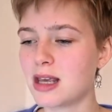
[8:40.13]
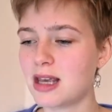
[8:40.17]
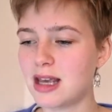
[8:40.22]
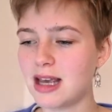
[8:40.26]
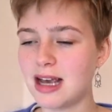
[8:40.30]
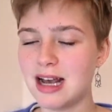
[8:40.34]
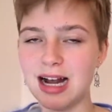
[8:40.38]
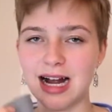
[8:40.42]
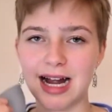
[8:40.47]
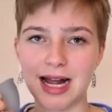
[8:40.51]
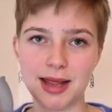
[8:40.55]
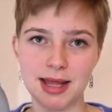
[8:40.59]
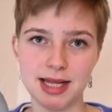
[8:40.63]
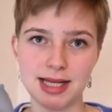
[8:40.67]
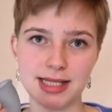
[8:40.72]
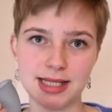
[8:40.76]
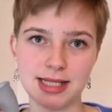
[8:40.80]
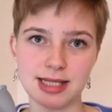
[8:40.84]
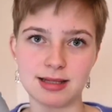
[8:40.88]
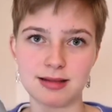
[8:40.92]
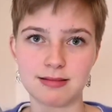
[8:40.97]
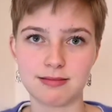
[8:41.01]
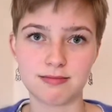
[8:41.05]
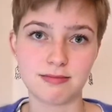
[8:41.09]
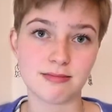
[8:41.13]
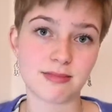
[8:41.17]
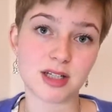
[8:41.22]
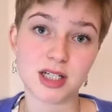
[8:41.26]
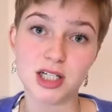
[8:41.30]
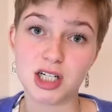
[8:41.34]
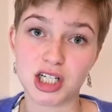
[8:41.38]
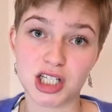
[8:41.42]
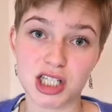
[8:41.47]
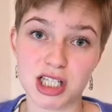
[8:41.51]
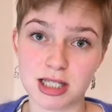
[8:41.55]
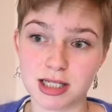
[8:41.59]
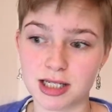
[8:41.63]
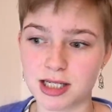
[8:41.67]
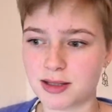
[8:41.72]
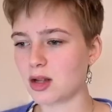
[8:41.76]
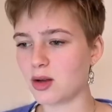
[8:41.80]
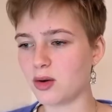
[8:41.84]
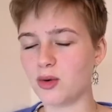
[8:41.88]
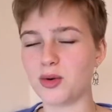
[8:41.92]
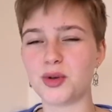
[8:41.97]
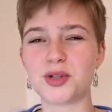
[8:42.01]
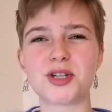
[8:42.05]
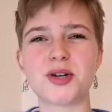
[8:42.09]
and this doesn't.
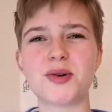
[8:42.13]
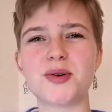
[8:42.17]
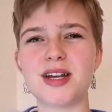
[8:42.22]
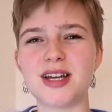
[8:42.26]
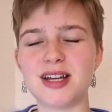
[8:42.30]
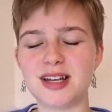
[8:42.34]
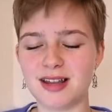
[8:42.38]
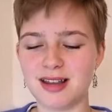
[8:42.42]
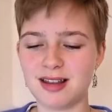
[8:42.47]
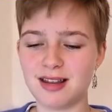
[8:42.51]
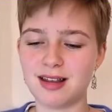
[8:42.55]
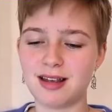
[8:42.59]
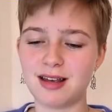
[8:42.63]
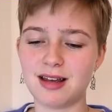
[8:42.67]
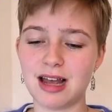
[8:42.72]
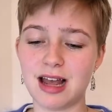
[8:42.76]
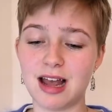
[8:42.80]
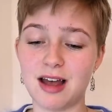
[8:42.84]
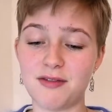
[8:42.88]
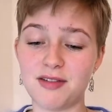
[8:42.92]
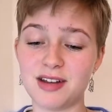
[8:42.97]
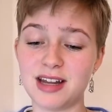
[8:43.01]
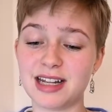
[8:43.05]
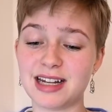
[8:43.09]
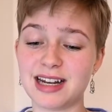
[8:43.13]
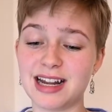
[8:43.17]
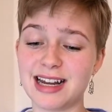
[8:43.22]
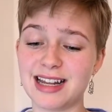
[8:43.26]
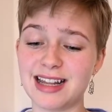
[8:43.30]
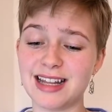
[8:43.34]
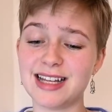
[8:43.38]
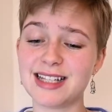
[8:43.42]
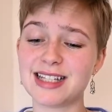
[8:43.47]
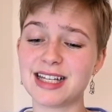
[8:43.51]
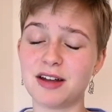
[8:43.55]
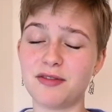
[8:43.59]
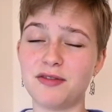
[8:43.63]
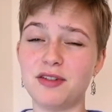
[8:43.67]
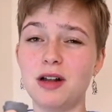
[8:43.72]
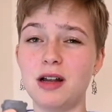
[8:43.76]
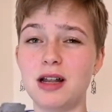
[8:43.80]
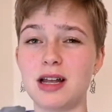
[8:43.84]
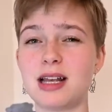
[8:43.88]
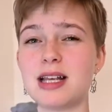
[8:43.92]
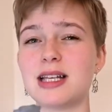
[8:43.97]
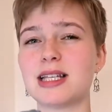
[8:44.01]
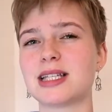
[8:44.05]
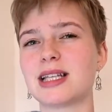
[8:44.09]
Also, I think it like this, I feel
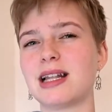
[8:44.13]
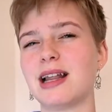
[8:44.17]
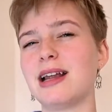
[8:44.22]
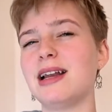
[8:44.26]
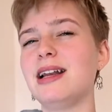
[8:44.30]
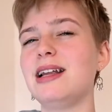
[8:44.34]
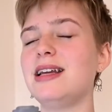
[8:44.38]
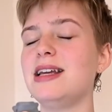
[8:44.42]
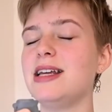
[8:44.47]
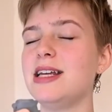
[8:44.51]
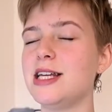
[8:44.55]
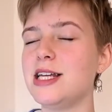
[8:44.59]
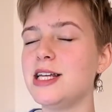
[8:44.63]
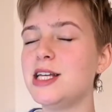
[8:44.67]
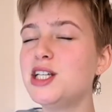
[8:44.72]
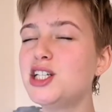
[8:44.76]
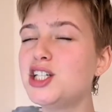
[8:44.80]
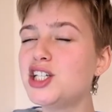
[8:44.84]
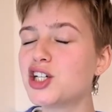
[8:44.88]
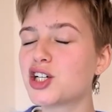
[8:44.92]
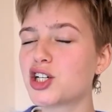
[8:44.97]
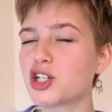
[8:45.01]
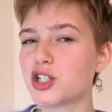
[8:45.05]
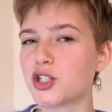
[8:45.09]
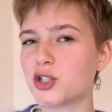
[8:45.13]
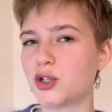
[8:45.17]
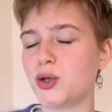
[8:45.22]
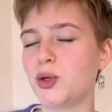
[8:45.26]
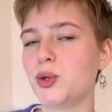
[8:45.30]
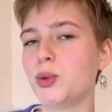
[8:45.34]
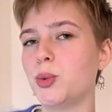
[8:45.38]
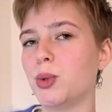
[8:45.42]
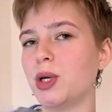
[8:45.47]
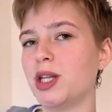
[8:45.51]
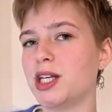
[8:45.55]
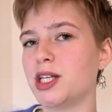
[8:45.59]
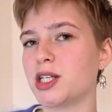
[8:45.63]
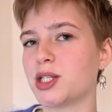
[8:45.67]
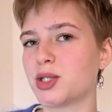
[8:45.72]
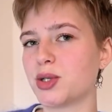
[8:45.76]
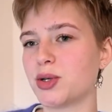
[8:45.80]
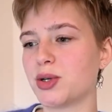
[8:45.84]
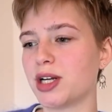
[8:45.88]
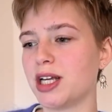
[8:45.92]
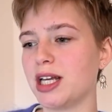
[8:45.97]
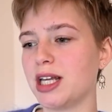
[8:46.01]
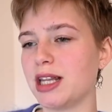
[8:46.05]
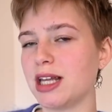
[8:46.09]
like it's slightly easier to hold when
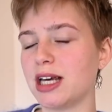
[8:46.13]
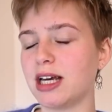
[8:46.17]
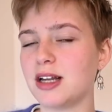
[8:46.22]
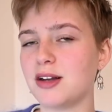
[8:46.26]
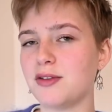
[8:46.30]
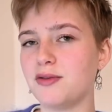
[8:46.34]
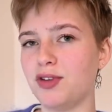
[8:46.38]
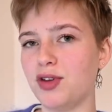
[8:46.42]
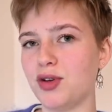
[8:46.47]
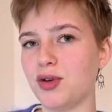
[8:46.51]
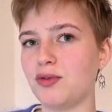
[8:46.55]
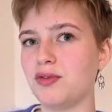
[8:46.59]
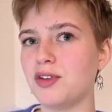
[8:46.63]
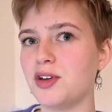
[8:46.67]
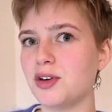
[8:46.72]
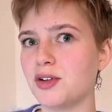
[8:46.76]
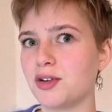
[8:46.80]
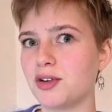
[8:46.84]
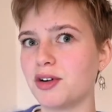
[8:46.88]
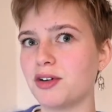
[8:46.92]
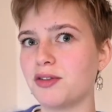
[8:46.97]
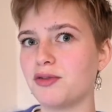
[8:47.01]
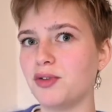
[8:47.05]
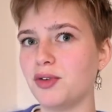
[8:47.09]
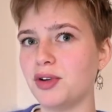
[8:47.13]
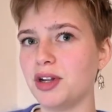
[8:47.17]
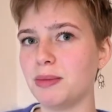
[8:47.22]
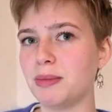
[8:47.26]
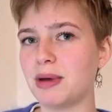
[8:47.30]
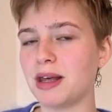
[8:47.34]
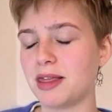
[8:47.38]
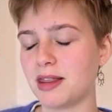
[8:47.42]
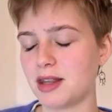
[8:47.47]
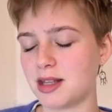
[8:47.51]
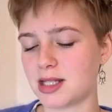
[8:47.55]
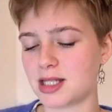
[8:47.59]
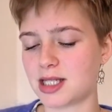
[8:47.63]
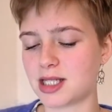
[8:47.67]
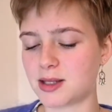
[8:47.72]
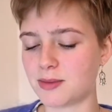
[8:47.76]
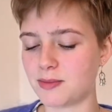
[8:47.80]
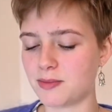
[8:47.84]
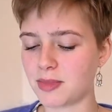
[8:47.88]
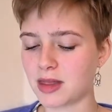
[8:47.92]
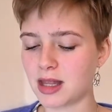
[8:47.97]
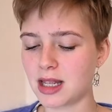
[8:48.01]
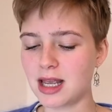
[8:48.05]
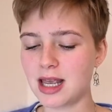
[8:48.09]
inserting than a few of the other folding methods.
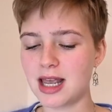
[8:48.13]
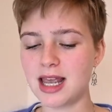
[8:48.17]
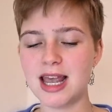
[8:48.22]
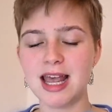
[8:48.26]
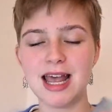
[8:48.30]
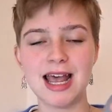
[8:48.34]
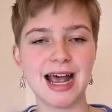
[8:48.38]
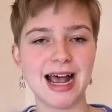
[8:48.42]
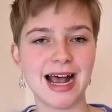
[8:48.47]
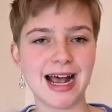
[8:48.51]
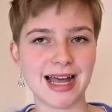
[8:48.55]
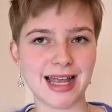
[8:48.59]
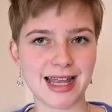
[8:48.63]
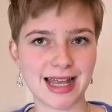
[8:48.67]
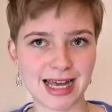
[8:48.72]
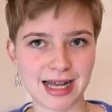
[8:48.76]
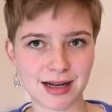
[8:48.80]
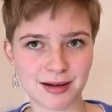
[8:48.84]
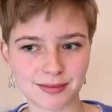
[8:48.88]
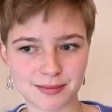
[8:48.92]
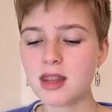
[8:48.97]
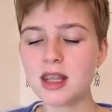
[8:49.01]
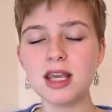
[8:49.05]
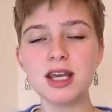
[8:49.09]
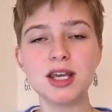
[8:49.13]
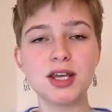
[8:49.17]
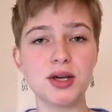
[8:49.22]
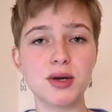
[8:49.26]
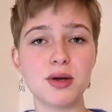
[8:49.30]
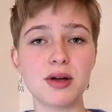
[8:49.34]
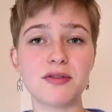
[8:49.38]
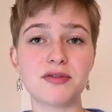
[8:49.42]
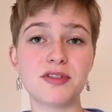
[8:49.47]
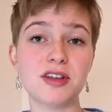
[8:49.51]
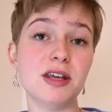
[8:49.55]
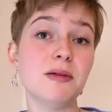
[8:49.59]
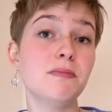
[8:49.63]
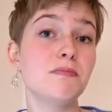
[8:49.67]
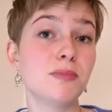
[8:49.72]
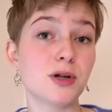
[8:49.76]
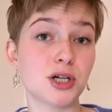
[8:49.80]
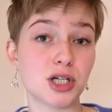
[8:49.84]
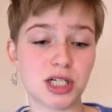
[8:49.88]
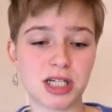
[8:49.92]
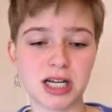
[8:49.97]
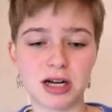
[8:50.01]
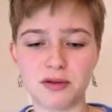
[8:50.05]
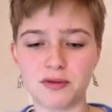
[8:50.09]
And then you have the
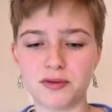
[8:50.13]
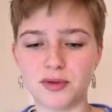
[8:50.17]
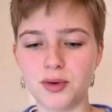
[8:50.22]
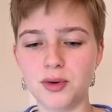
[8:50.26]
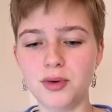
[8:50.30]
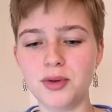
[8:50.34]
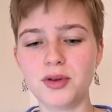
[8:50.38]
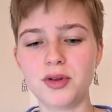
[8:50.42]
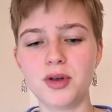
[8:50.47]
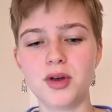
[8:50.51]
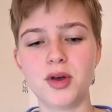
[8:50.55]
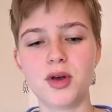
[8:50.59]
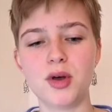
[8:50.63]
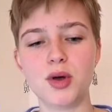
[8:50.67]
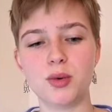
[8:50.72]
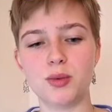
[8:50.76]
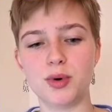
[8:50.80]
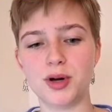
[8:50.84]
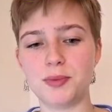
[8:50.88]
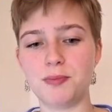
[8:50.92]
punch down fold, which